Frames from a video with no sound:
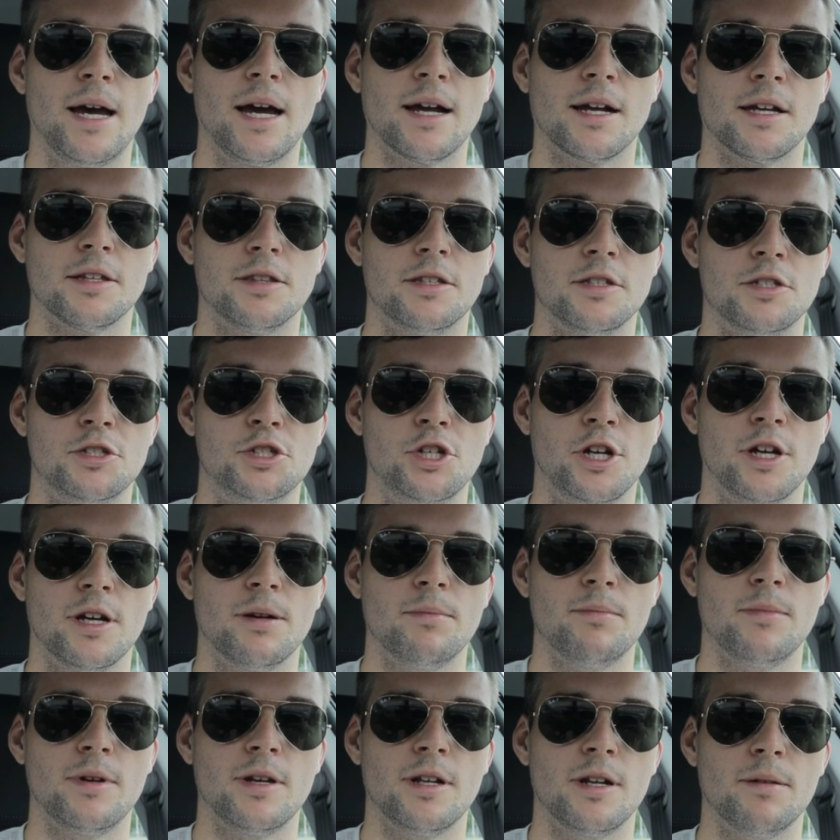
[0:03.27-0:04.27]
back at the
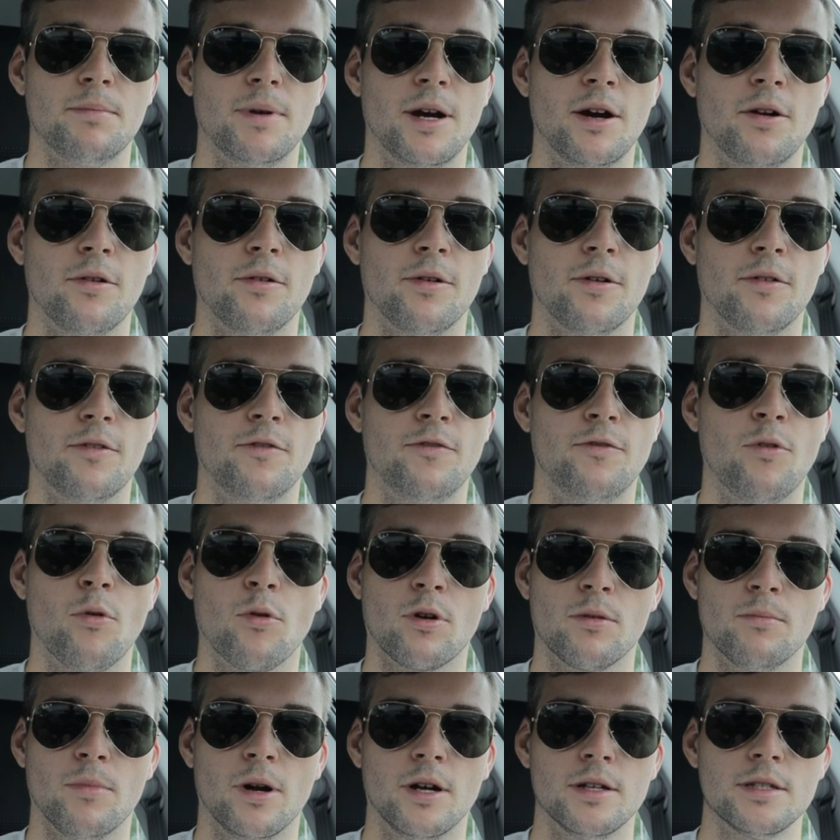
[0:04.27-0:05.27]
gym in about
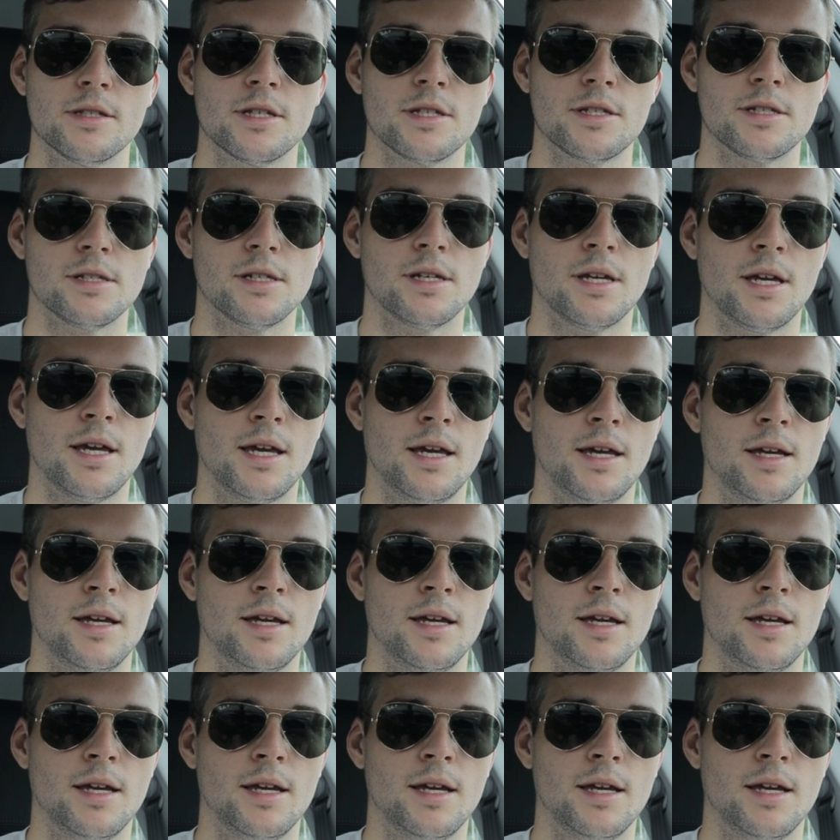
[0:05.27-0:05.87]
4 months.